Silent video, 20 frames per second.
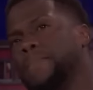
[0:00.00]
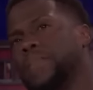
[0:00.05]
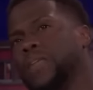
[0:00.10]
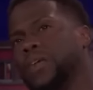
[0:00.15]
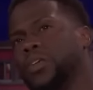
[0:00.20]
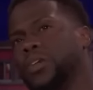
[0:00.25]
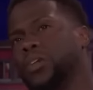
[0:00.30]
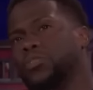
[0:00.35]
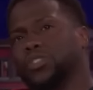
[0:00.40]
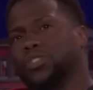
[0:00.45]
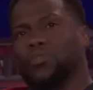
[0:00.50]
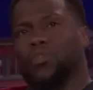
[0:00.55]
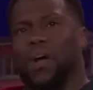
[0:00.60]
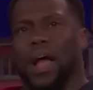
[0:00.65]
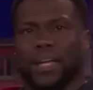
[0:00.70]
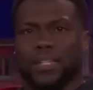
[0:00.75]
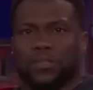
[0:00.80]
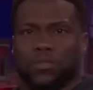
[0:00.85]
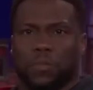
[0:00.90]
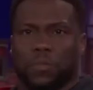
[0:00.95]
The Houston
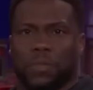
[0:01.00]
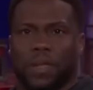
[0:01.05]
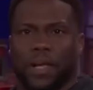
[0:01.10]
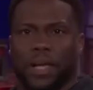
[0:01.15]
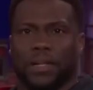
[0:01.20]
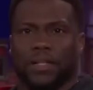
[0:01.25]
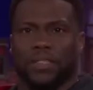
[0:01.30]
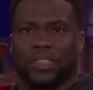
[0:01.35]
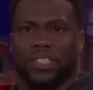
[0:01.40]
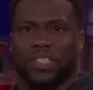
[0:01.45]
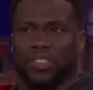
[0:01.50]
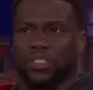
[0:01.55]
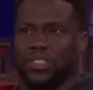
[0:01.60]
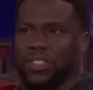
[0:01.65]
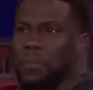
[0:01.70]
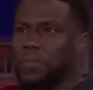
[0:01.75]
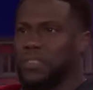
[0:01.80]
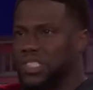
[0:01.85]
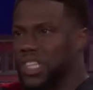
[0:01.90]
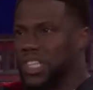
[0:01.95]
Rockets were playing the Sixers.
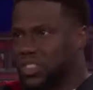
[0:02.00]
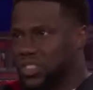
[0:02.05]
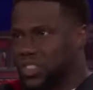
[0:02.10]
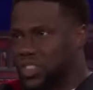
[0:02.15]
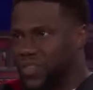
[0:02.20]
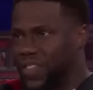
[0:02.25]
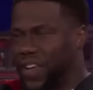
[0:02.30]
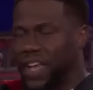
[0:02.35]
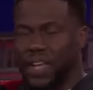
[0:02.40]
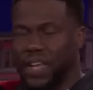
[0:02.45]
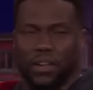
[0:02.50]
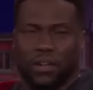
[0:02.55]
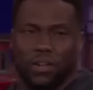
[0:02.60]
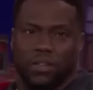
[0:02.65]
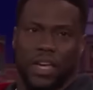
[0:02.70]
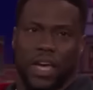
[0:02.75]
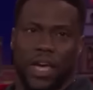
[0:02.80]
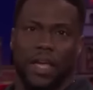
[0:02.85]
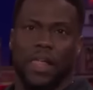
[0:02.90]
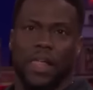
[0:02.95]
I'm a Sixers fan,
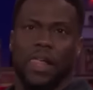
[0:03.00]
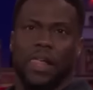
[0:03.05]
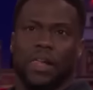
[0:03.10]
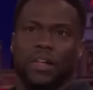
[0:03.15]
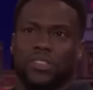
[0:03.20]
okay? Yep.